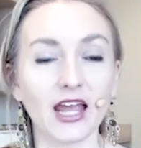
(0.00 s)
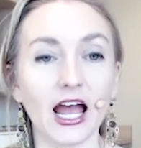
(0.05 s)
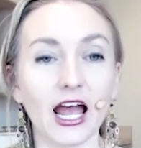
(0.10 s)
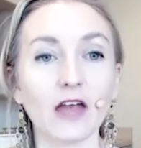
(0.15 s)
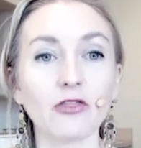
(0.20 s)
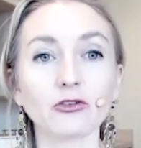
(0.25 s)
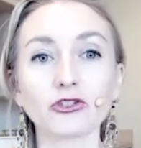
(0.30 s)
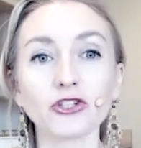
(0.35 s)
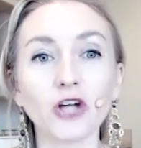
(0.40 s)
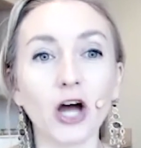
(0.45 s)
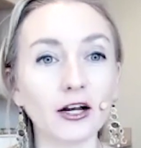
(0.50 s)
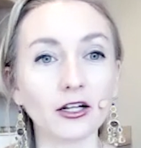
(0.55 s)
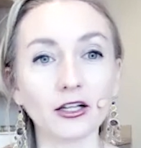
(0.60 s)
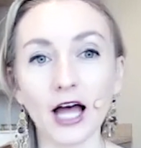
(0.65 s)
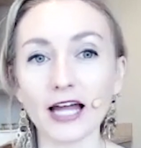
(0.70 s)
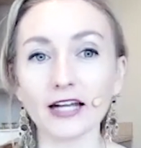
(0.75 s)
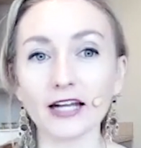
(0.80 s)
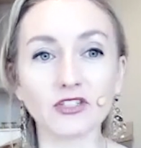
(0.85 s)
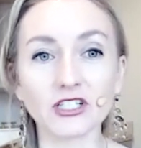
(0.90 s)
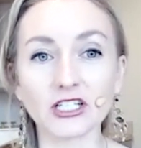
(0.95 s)
And there's not a
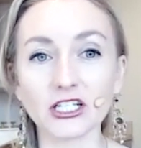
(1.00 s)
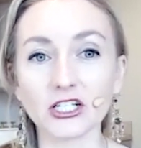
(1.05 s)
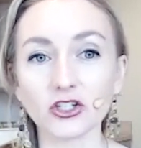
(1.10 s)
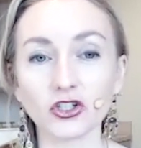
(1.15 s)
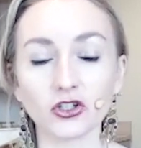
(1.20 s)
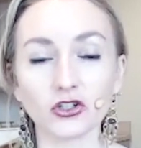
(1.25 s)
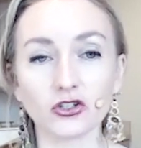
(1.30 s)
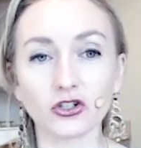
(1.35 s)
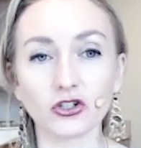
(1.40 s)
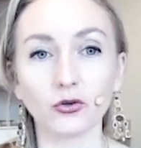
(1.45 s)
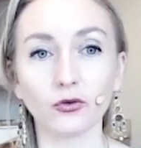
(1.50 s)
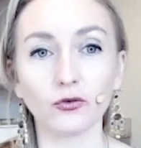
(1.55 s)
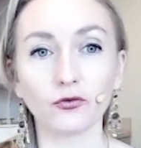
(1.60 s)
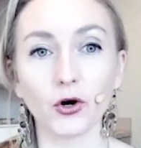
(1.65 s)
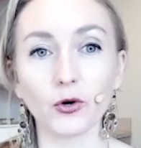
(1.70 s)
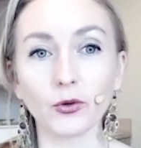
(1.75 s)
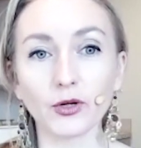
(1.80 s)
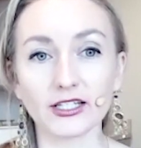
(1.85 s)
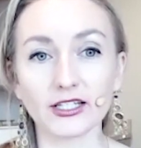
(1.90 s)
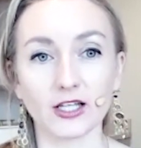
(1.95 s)
lot of teachers who
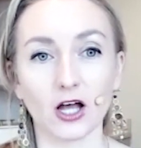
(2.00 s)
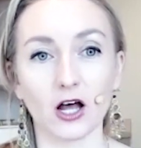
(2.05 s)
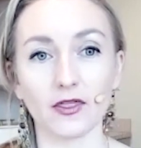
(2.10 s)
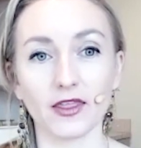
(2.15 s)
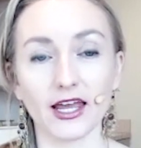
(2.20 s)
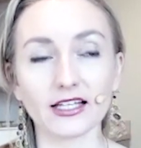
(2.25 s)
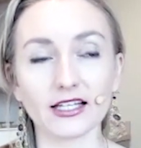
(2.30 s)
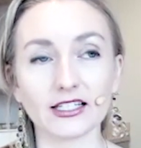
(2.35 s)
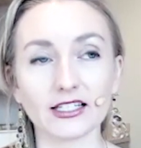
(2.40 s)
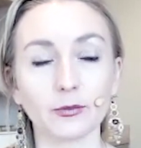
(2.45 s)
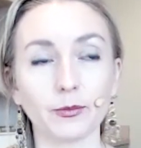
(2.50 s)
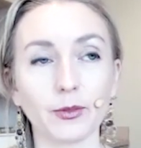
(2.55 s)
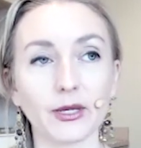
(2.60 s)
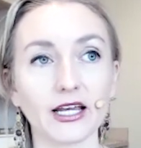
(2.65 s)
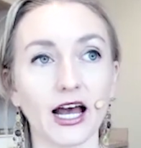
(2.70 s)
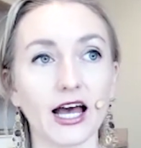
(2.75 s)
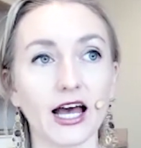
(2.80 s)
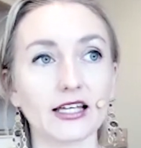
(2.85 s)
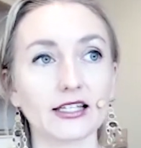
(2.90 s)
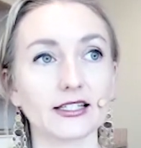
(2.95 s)
focus on this
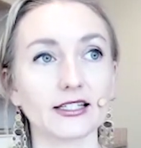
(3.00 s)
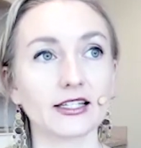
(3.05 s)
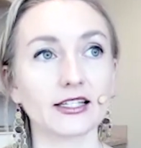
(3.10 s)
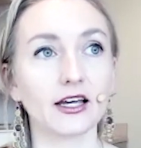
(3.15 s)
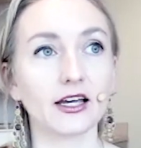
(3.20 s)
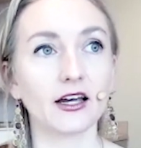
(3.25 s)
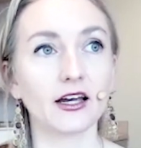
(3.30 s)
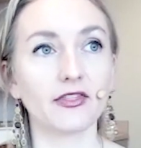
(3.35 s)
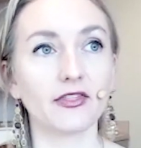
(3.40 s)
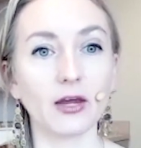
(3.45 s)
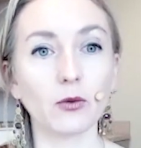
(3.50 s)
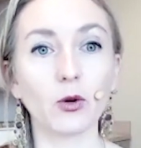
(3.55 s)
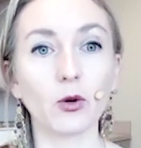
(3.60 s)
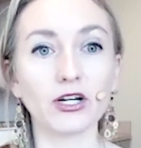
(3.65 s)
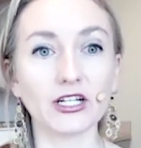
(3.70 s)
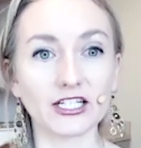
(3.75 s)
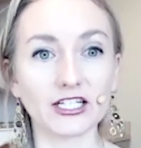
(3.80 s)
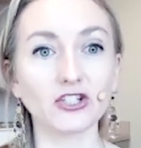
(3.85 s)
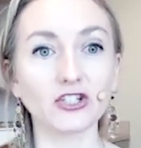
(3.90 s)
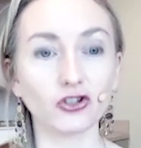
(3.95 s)
because they
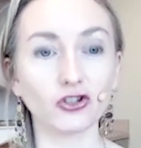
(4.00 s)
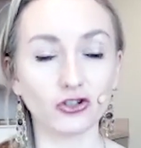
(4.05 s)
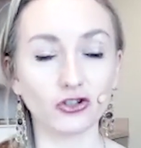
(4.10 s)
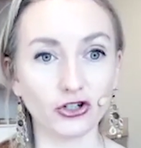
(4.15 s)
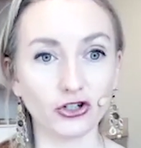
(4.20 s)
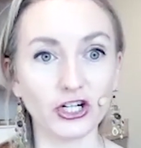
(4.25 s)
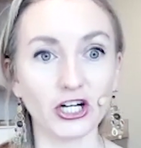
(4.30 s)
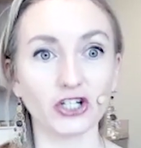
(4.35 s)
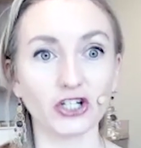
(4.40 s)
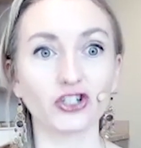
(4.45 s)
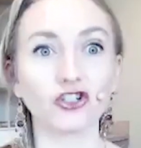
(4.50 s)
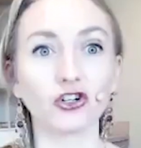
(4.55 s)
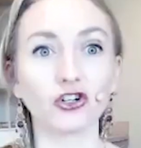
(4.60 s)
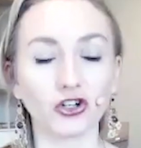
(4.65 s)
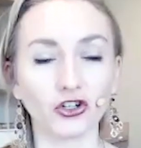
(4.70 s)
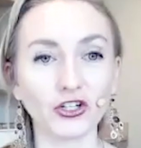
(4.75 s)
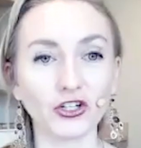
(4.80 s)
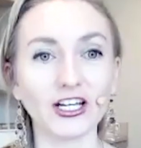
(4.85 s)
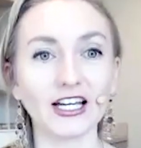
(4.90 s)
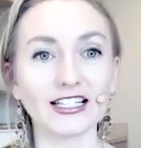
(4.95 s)
want to teach the traditional
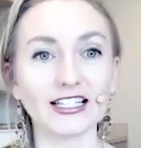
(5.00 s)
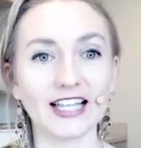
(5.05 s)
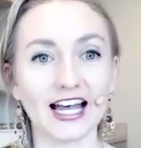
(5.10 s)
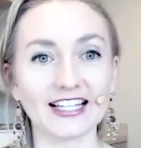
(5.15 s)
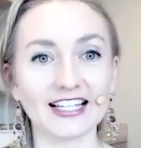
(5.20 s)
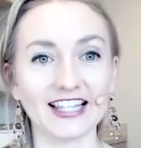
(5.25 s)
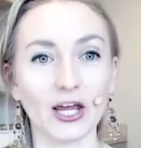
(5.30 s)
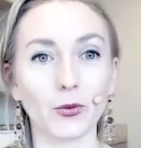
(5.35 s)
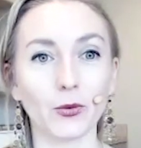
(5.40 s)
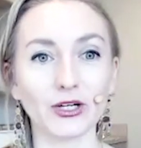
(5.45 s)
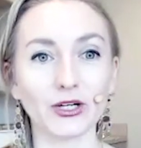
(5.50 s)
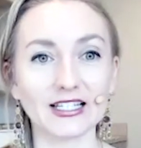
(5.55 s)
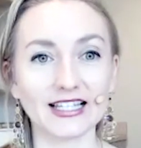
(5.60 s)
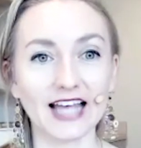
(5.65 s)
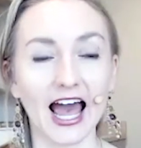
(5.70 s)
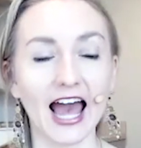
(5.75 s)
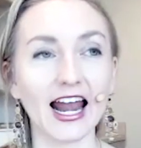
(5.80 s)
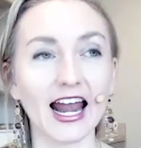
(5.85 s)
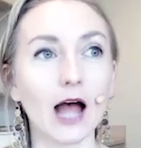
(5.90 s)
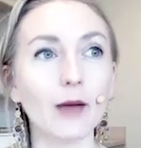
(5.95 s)
Kriyas as they were
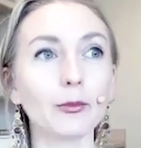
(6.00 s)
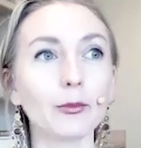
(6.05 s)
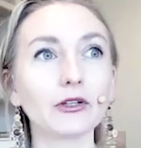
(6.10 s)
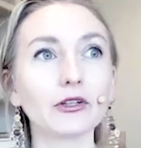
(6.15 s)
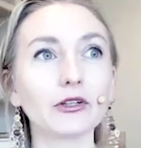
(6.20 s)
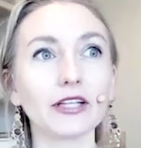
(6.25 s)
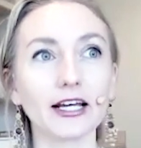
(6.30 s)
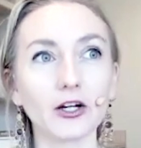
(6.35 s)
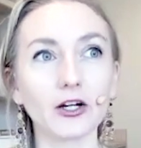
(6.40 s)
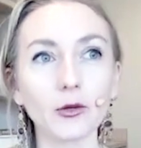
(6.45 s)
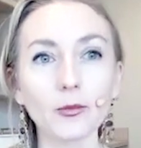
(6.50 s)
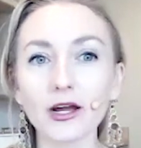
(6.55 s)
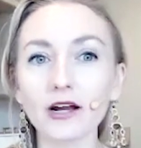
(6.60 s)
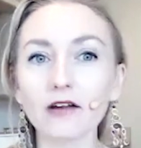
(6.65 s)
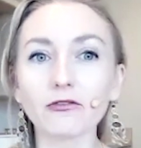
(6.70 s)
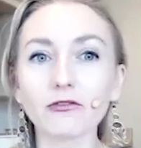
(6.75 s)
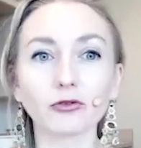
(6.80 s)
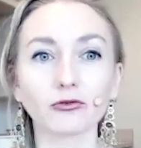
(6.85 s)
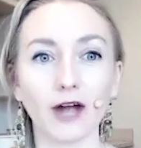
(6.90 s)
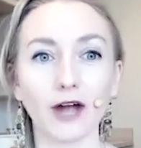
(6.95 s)
set. I'm a little bit
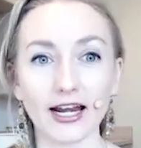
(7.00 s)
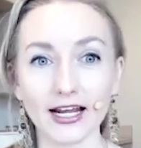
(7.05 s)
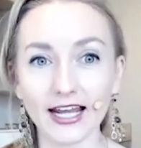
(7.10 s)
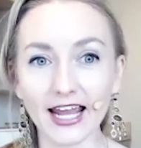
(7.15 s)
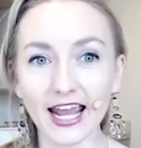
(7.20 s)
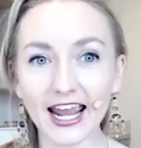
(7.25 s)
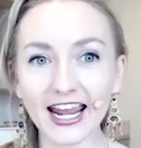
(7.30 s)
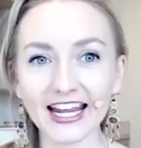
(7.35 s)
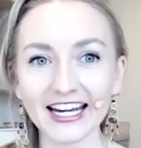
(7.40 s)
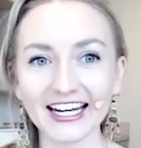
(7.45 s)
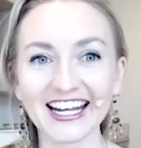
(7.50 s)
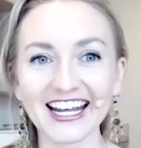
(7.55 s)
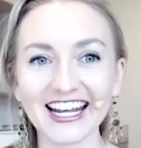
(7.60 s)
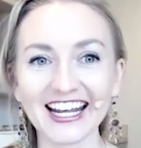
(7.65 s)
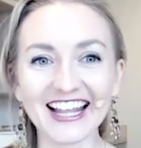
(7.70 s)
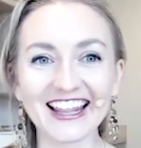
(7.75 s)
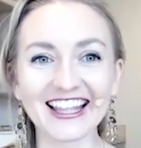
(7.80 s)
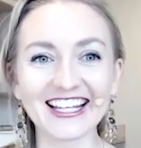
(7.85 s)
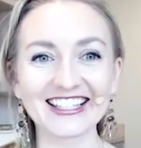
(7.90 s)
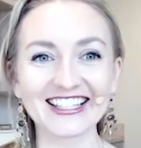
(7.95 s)
of a renegade
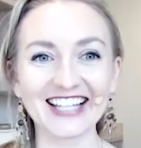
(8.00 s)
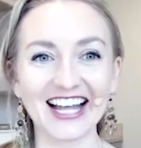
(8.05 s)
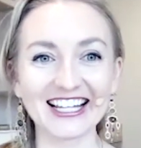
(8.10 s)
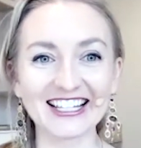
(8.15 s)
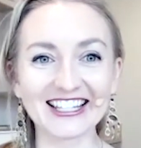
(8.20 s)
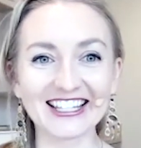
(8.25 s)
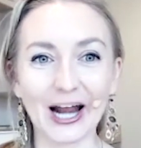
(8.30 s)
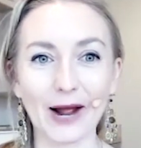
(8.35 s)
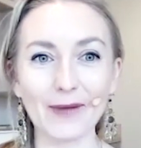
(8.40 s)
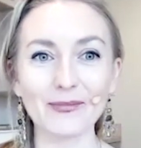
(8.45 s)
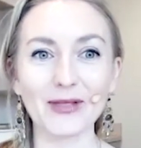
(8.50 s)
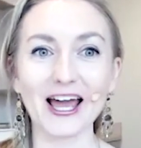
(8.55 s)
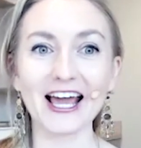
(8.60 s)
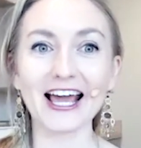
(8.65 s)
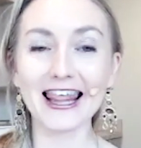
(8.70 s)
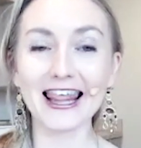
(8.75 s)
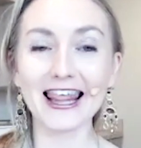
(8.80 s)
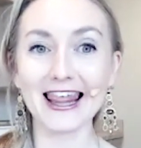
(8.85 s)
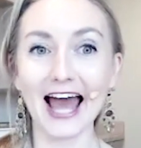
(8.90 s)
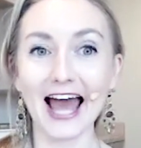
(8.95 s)
in the sense that I'm like,
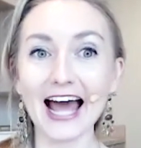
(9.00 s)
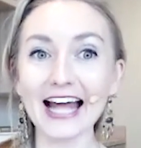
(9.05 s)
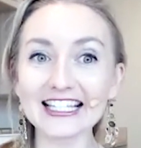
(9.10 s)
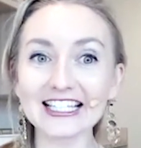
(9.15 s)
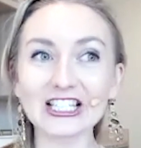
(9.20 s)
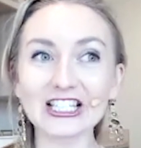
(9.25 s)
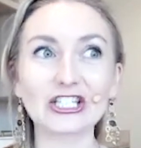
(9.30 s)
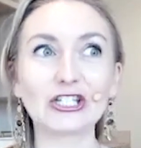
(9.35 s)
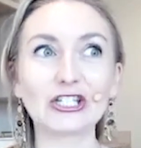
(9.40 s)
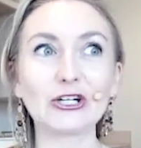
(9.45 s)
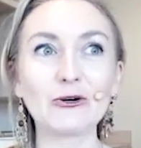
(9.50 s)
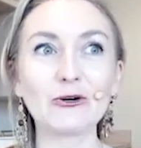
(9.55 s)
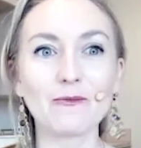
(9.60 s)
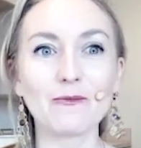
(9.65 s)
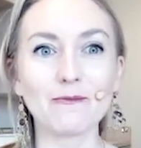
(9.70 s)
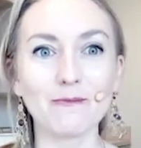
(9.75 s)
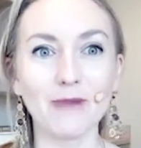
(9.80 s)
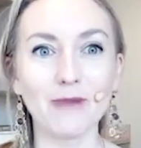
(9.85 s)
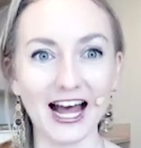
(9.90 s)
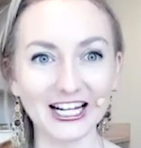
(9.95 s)
that's too
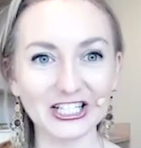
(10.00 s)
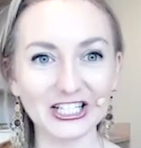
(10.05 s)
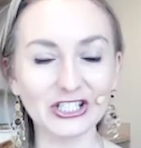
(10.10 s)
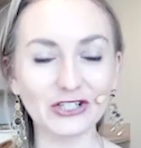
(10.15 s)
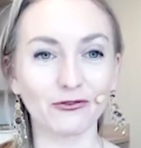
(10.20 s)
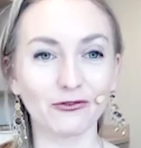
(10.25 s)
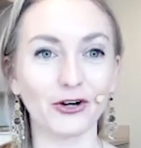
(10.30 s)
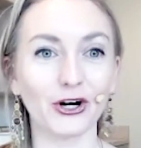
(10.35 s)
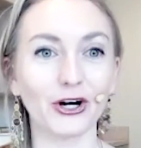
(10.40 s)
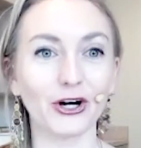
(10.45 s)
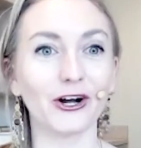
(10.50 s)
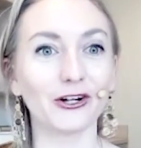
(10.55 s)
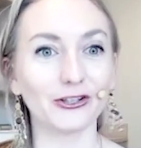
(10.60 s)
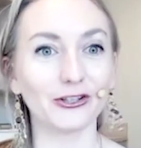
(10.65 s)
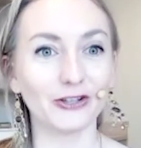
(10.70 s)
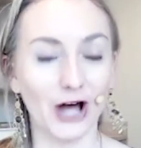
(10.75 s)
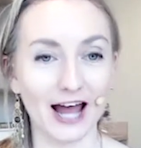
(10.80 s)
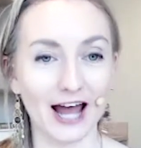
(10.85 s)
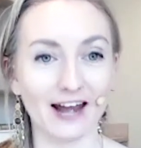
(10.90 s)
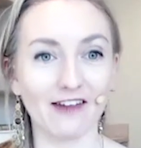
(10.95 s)
much for a
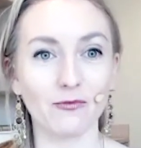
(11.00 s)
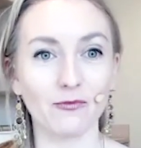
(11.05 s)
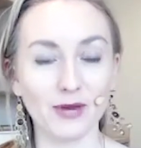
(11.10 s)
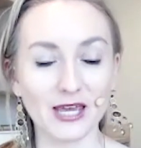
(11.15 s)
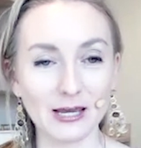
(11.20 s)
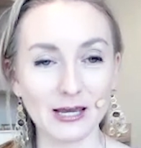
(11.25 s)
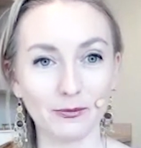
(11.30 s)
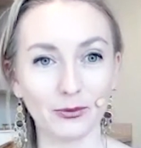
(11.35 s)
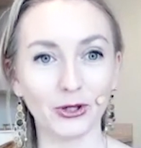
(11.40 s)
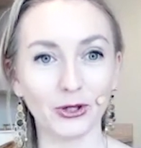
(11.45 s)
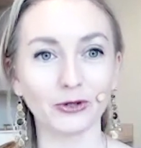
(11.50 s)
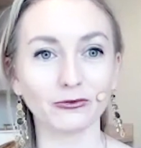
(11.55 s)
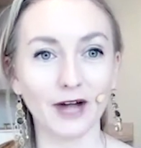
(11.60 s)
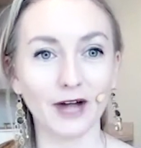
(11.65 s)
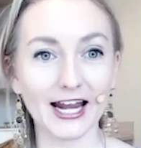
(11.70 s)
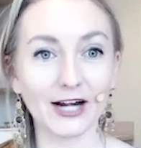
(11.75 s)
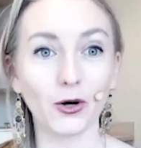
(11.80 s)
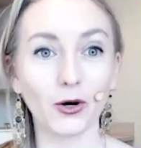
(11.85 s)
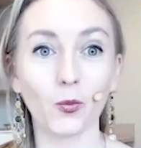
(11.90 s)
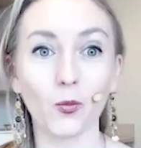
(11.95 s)
lot of people
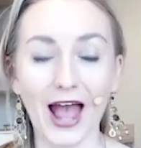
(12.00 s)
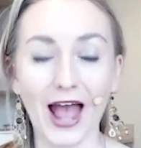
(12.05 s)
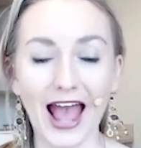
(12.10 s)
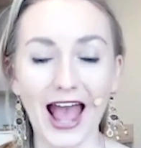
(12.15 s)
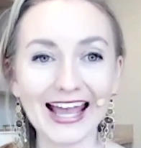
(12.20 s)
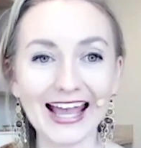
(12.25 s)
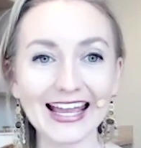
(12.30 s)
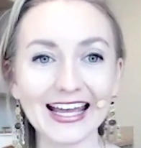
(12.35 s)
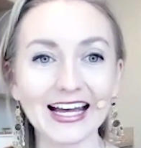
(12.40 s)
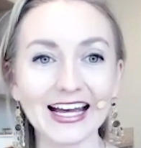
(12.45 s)
right away.